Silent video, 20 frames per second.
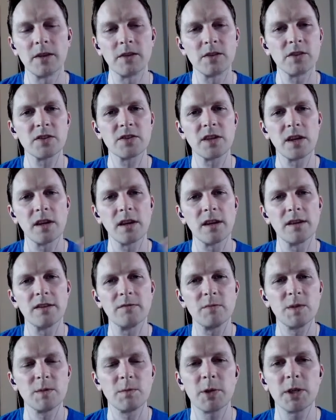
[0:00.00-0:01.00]
It's just a
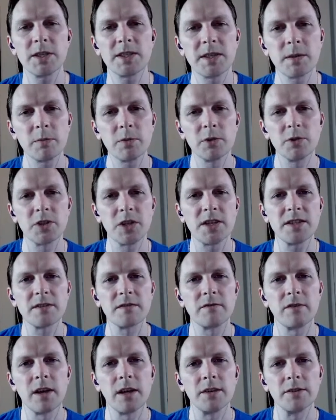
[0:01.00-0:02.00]
pretty simple
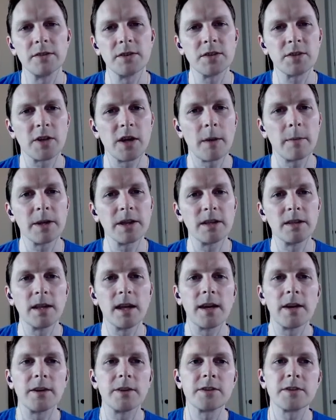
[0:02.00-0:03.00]
JSON file describing the
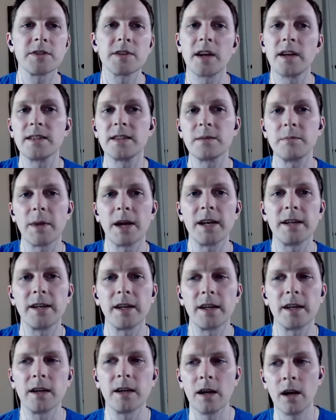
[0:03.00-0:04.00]
layers and some
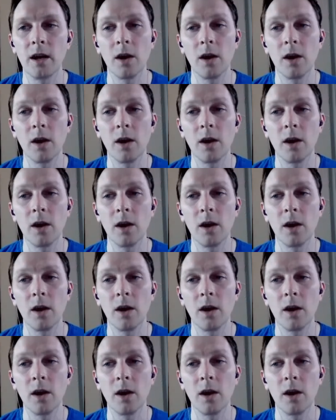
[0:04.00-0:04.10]
metadata.